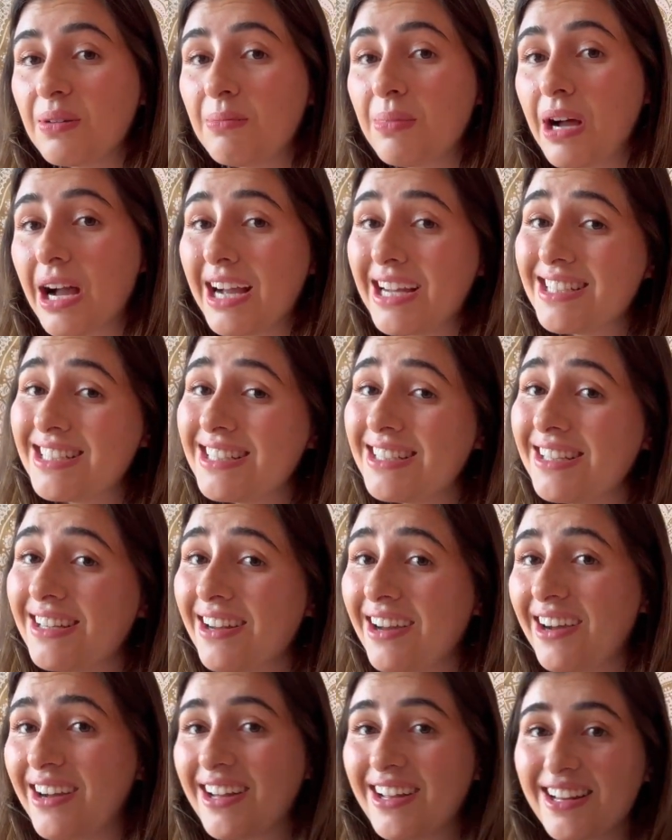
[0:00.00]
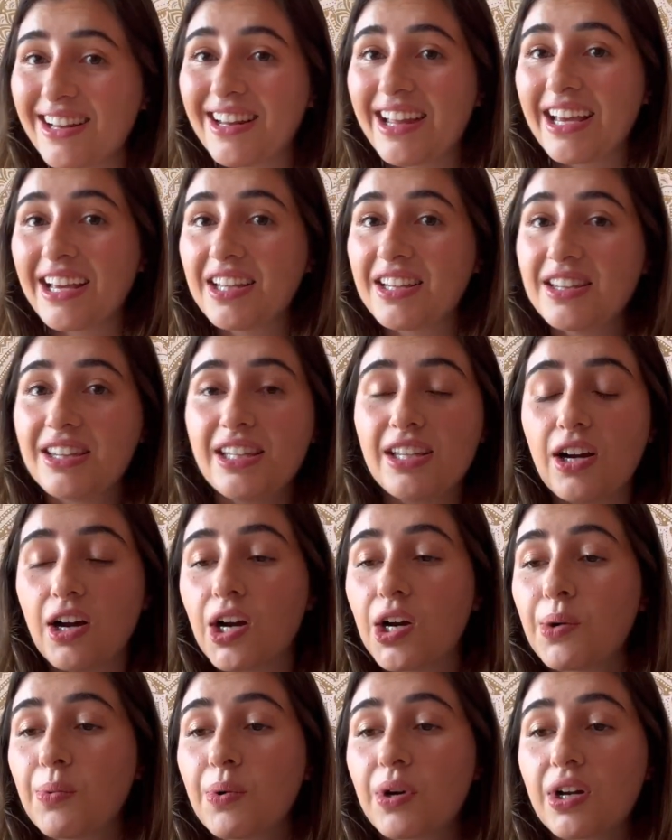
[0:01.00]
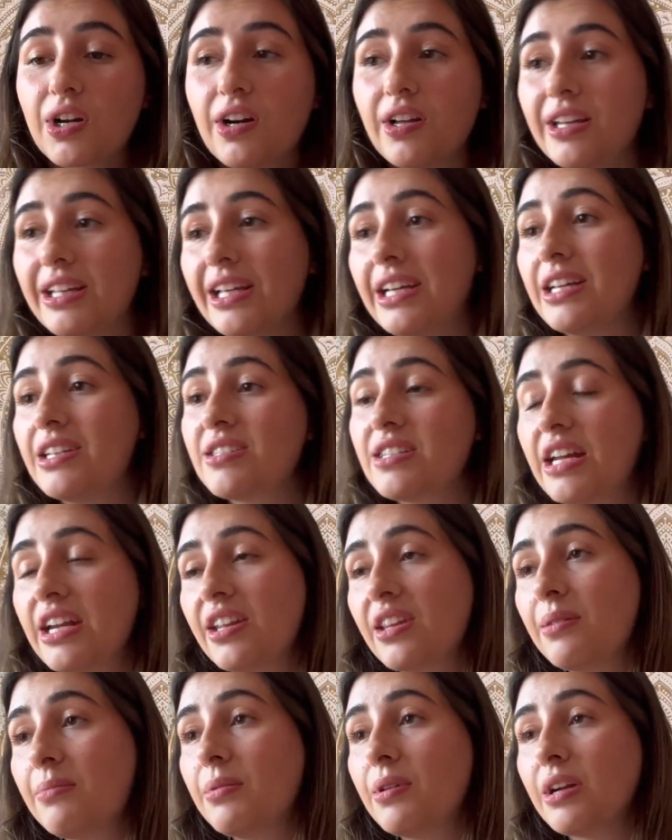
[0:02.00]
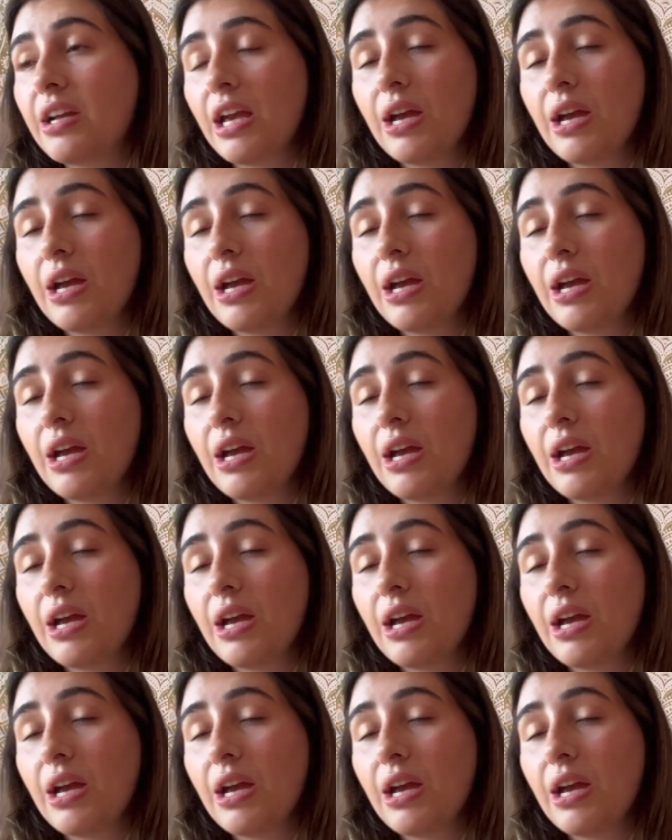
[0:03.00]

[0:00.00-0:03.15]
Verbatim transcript: but I did not like the artwork on the inside of the book.